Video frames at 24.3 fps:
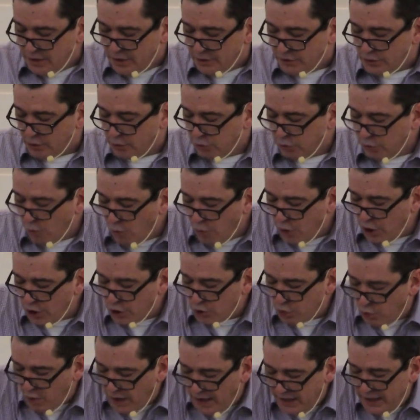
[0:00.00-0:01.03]
"The
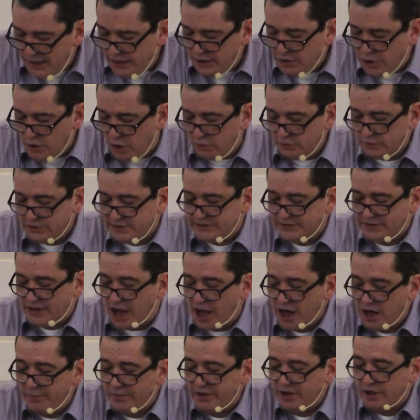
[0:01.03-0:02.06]
Lord rained on
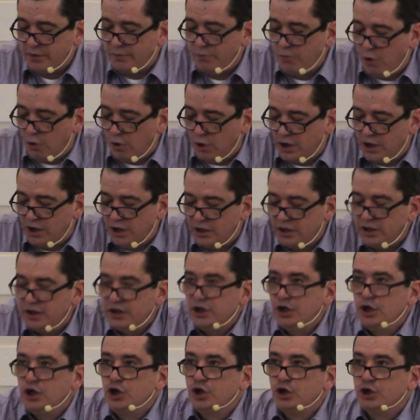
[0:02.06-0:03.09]
Sodom and Gomorrah
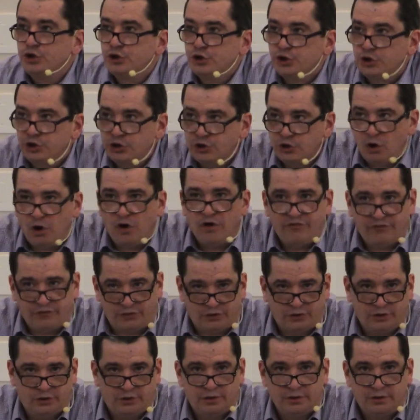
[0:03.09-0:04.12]

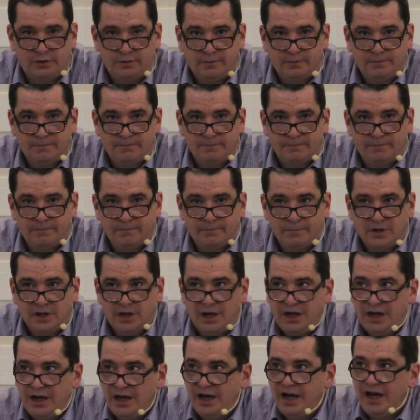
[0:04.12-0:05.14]
sulfur
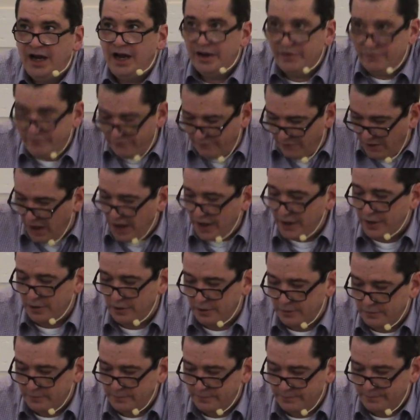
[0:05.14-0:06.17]
and
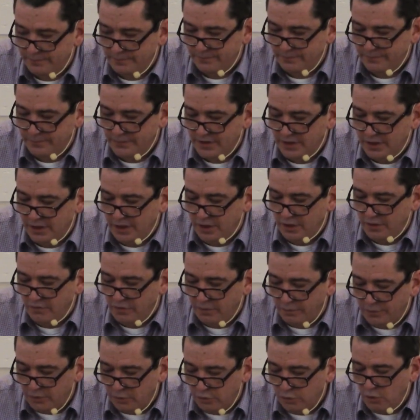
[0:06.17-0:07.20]
fire
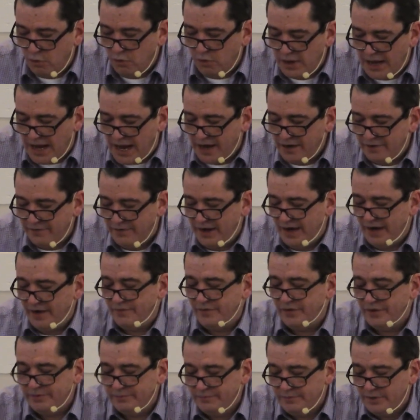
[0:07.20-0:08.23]
from the Lord out of
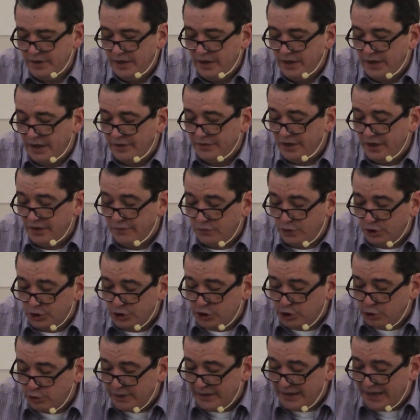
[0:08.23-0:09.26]
heaven." And then in
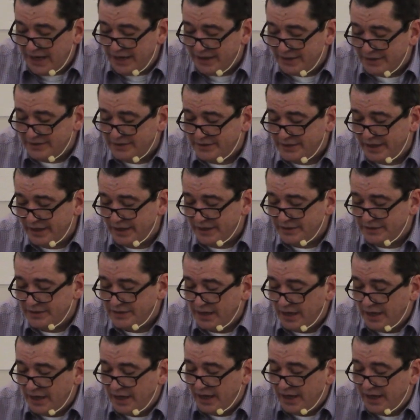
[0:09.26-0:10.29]
verse twenty-eight, it
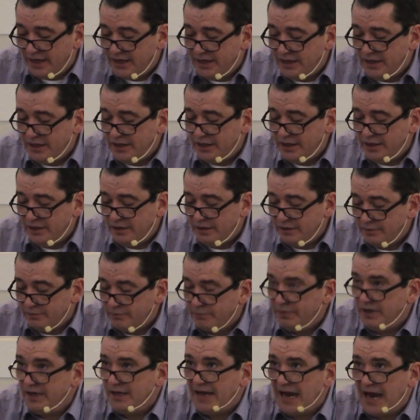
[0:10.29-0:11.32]
says, "And he,"
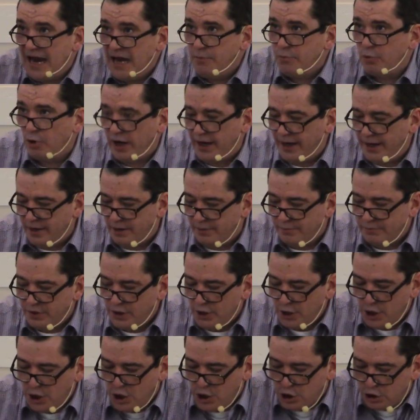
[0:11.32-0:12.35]
being Abraham,
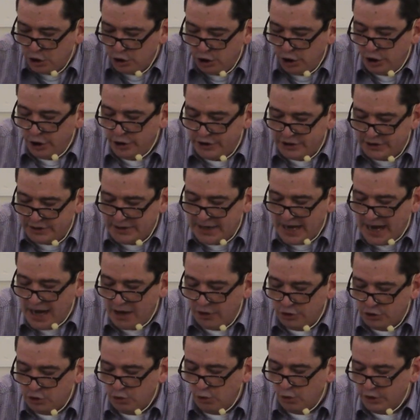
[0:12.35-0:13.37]
"looked
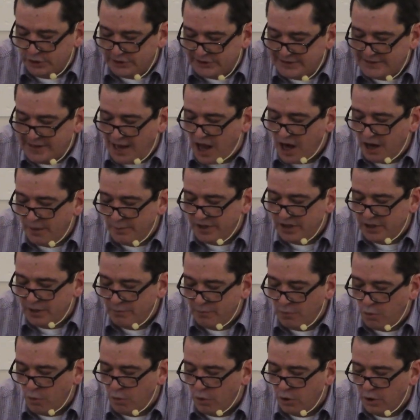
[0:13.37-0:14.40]
down toward Sodom and
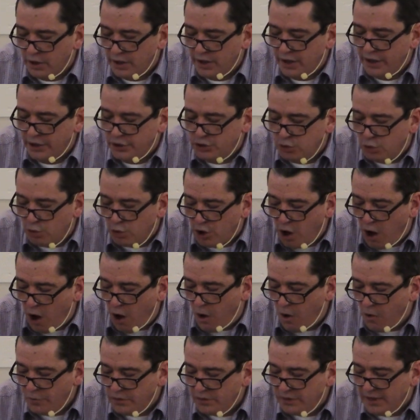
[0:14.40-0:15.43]
Gomorrah and toward
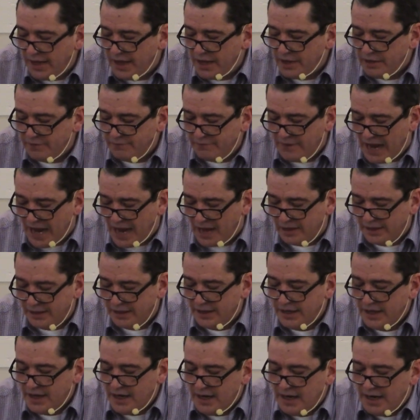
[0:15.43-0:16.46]
all the land of the
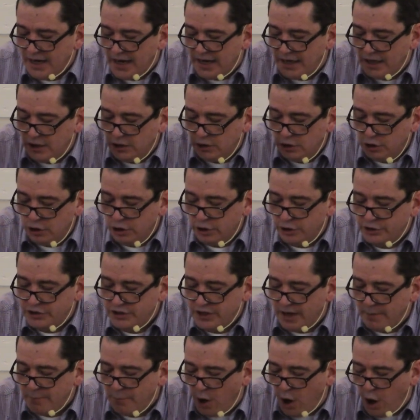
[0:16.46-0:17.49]
valley, and he looked,
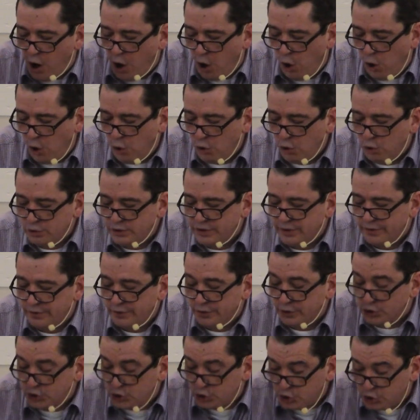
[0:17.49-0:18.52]
and behold,
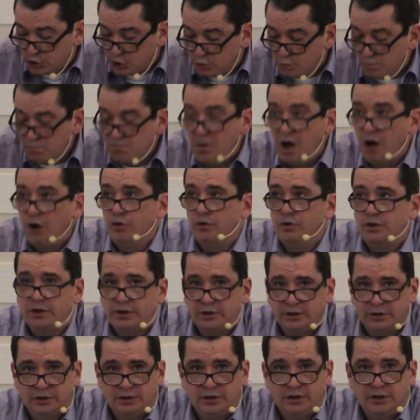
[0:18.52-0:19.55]
the smoke